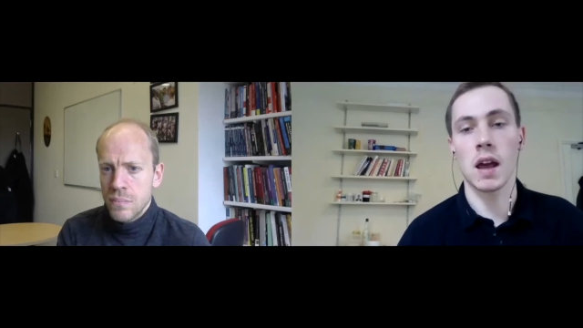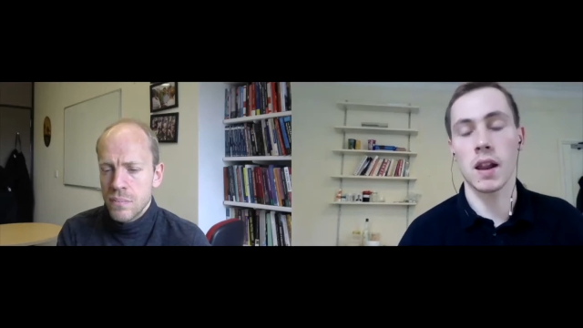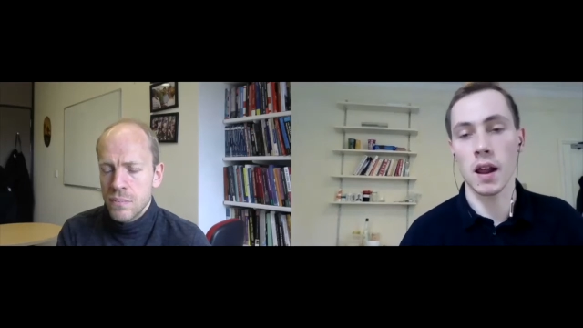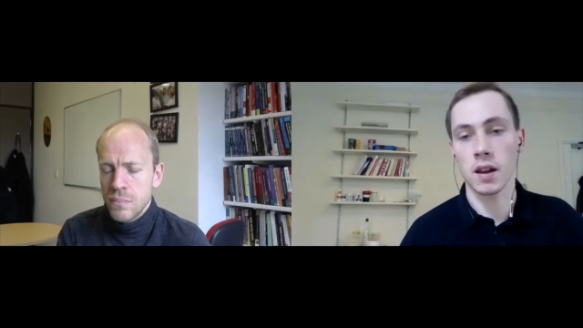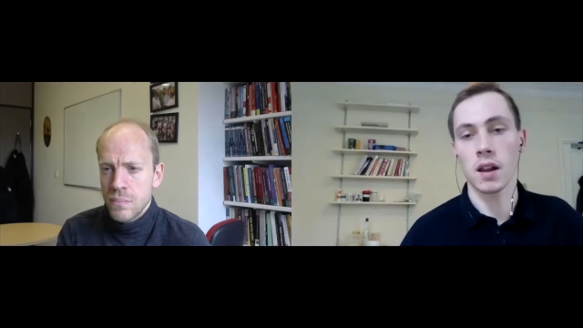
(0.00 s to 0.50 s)
Speaker 1: and,
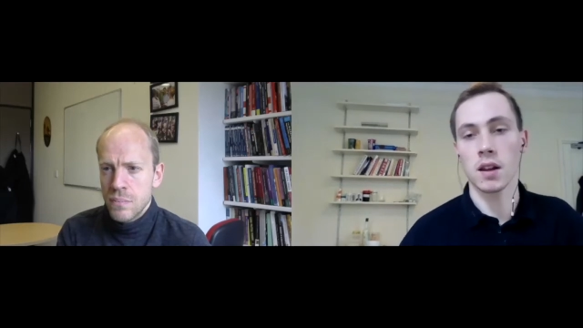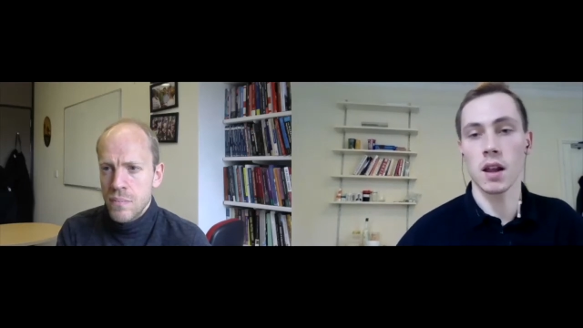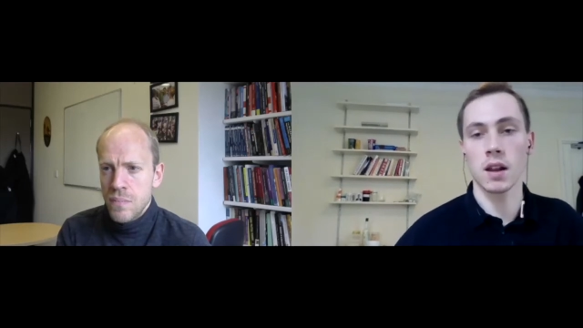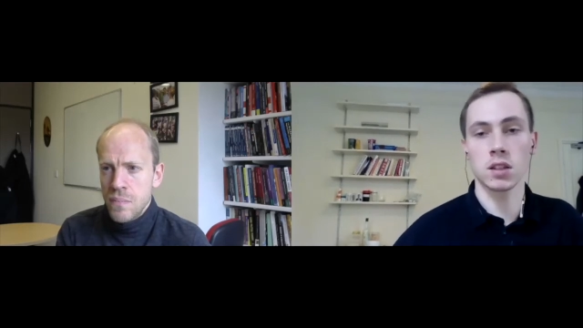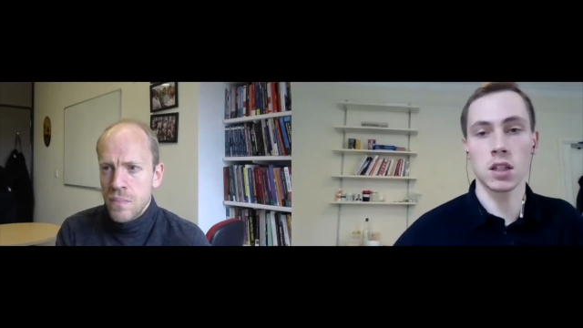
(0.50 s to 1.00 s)
and, and,
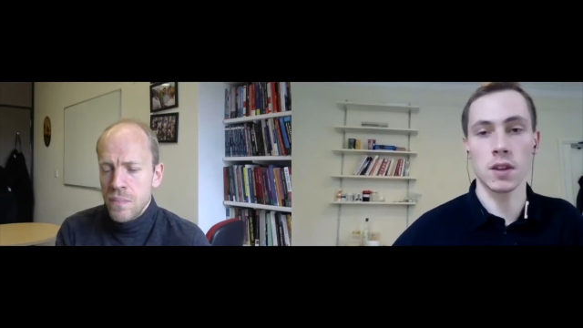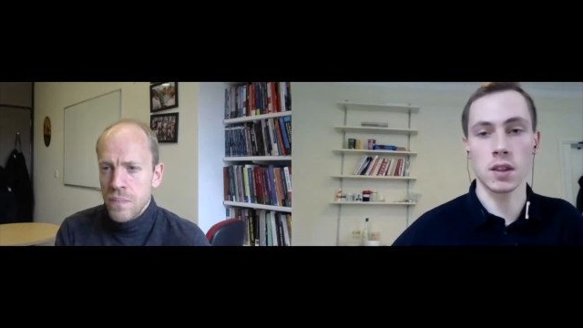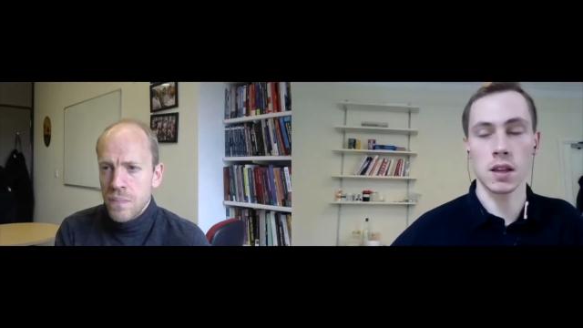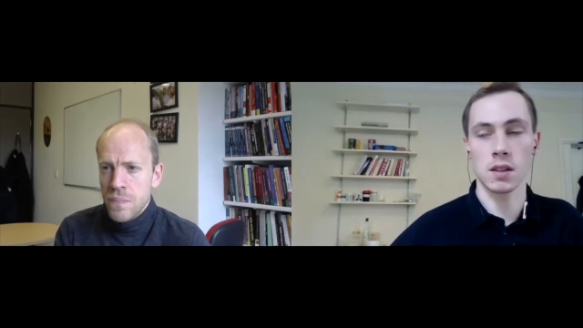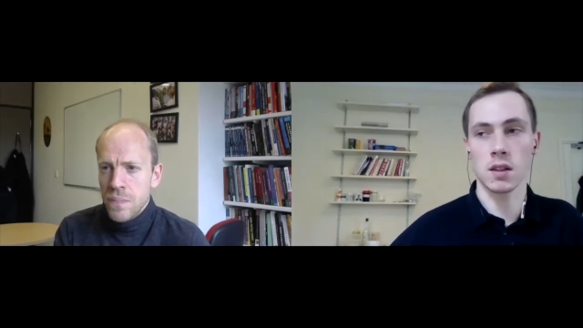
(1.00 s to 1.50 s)
and achieving
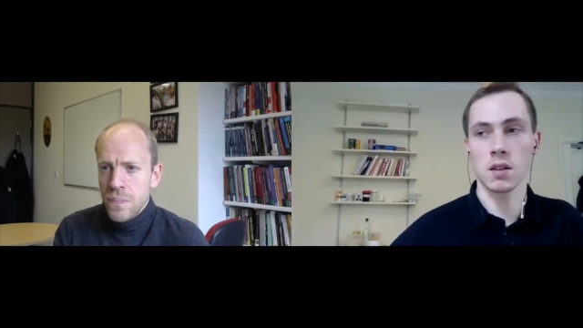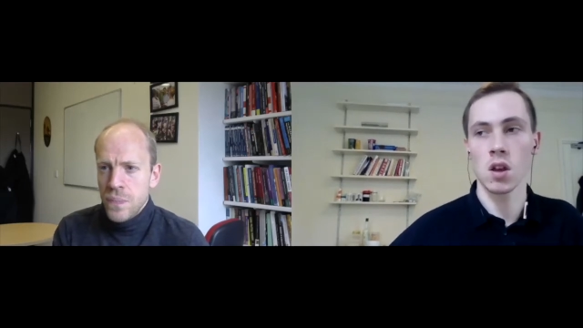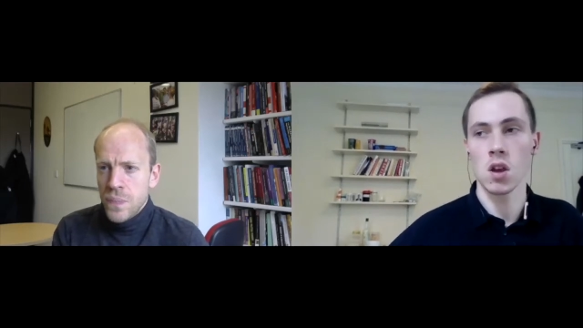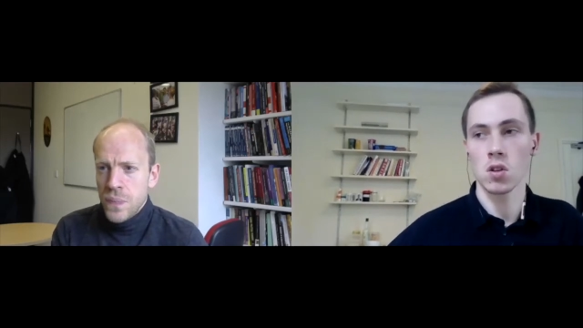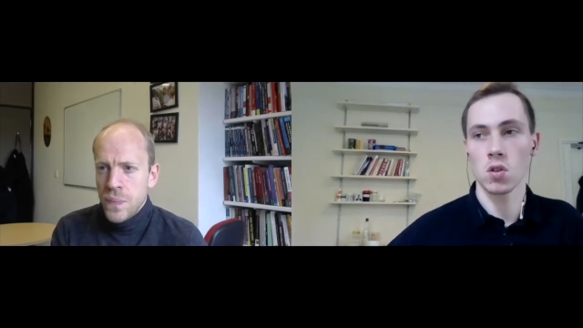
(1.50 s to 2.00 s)
things and
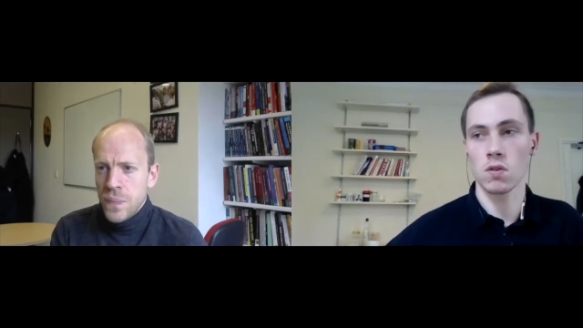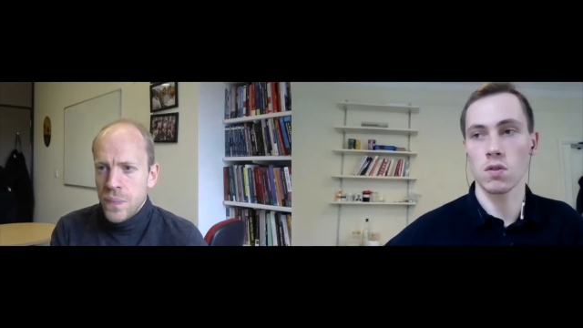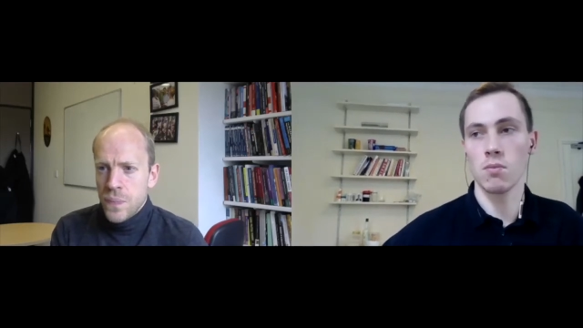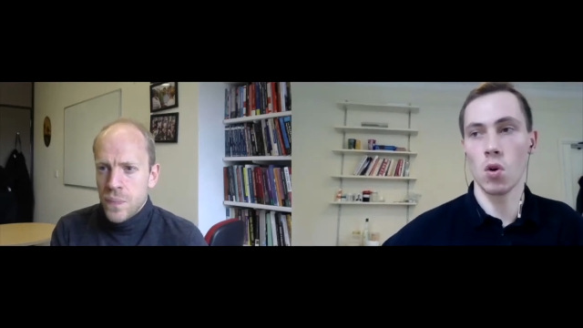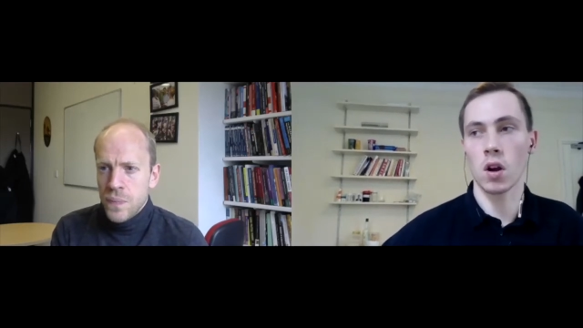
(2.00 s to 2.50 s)
sort of to
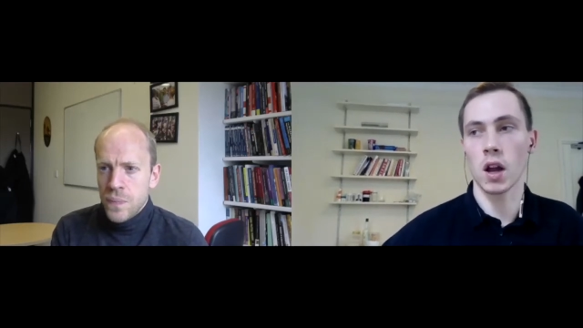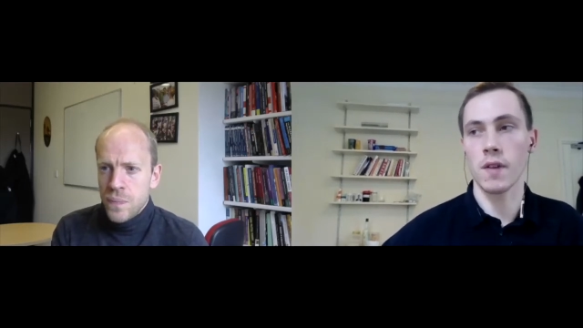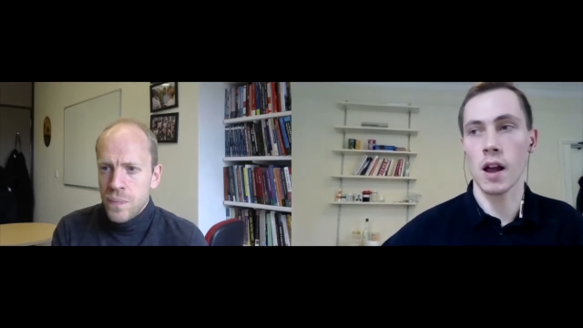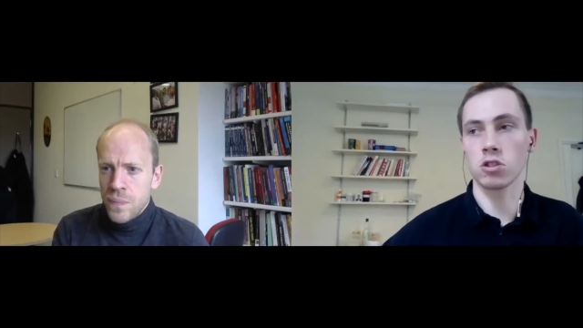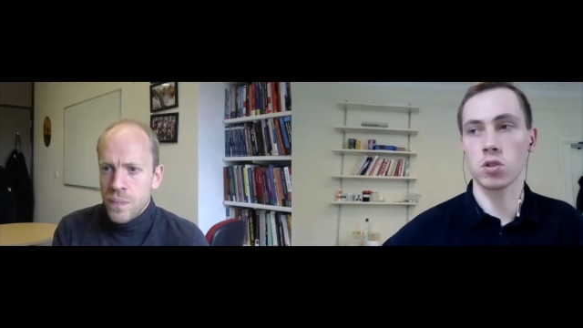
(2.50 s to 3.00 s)
more kind of
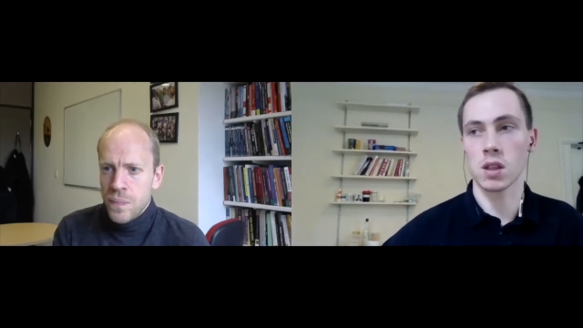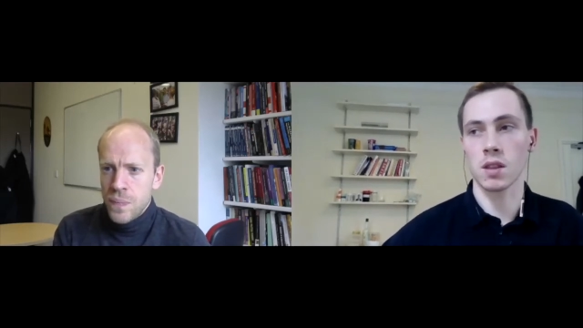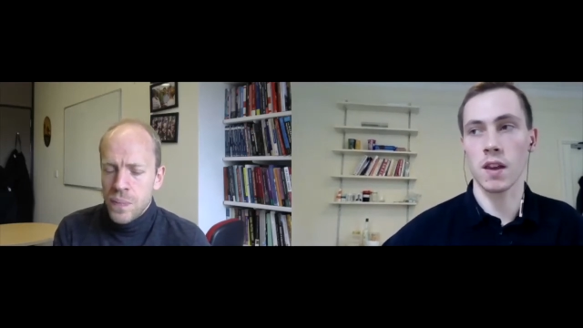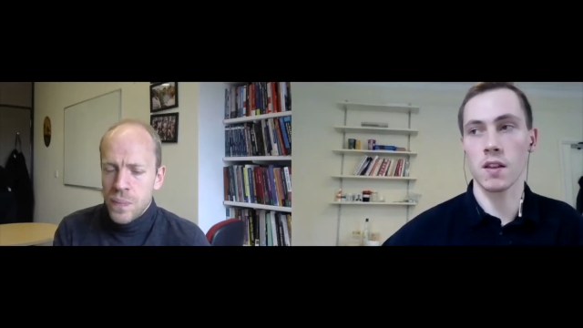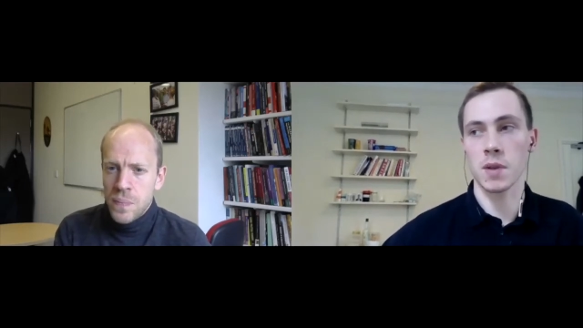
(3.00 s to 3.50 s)
altruistic
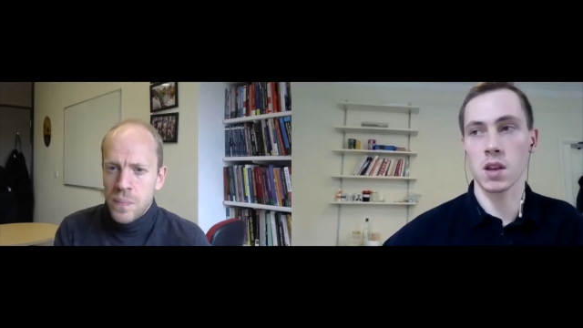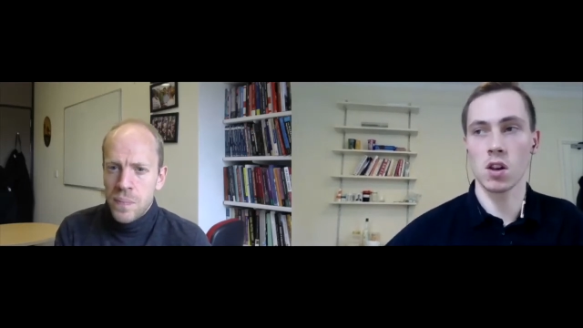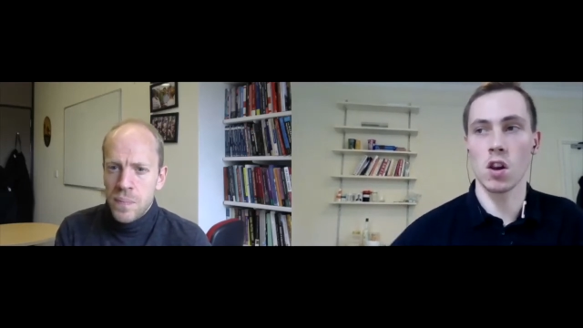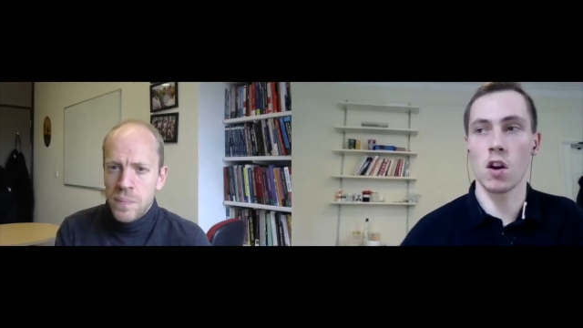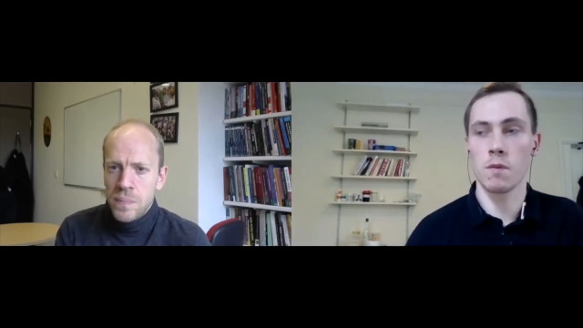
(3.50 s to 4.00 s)
things because a
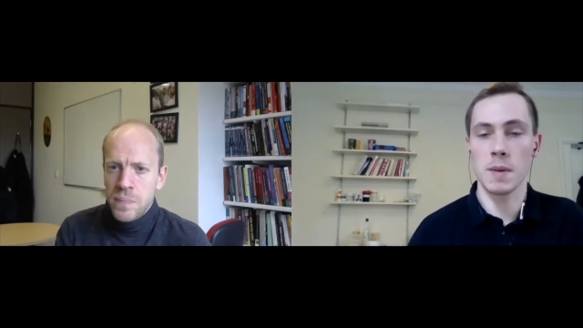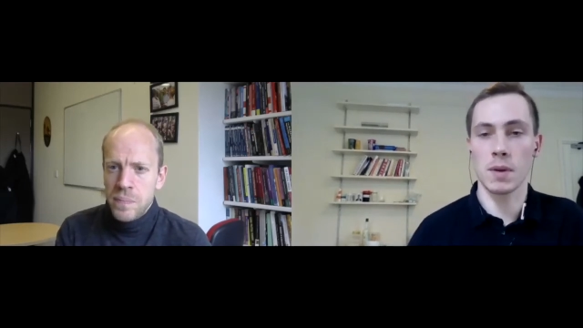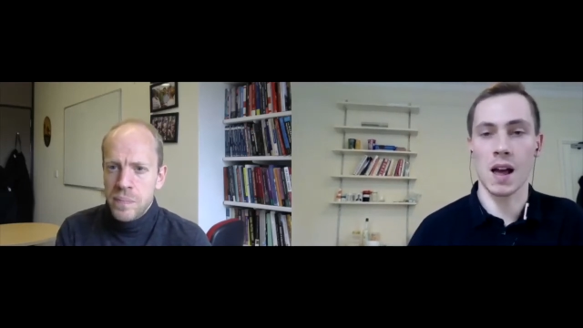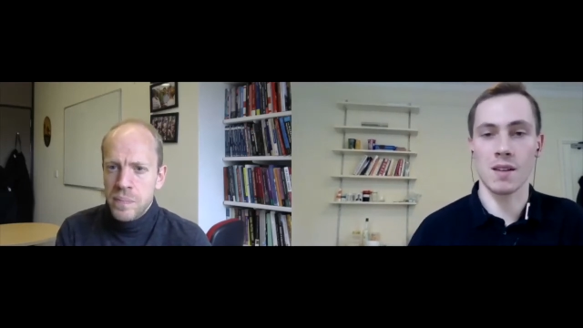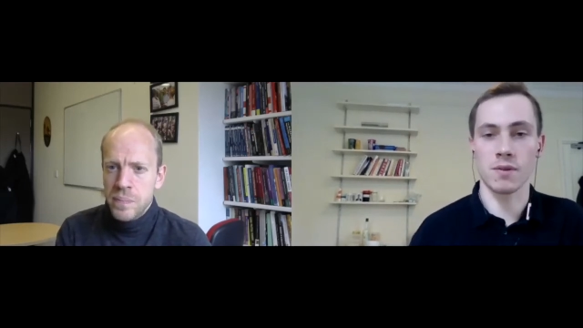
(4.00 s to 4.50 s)
lot of
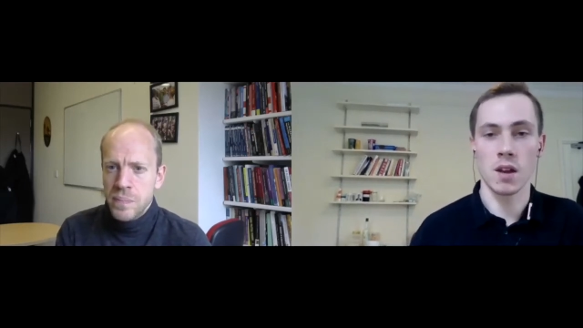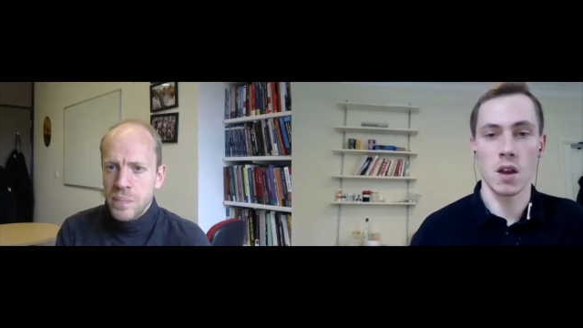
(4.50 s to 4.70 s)
people have